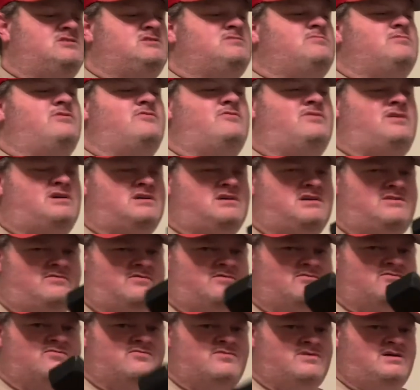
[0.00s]
Milwaukee
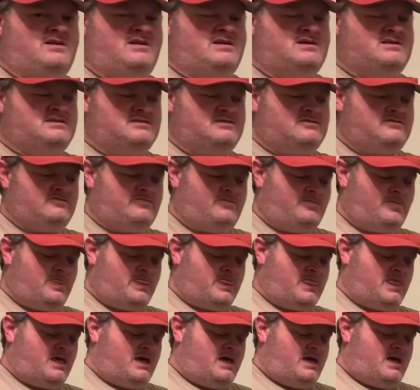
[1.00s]
would really do
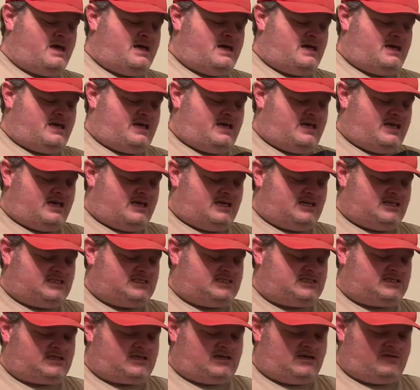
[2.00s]

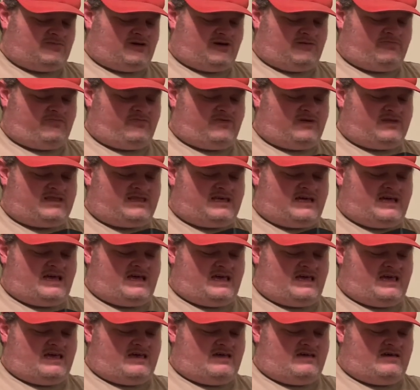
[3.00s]
is come up with
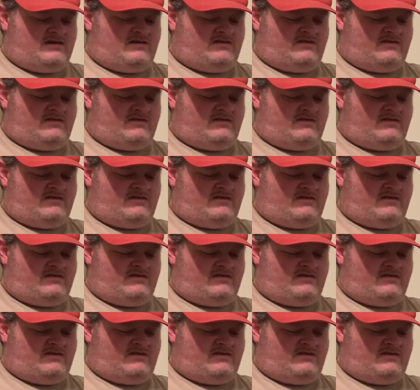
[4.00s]
a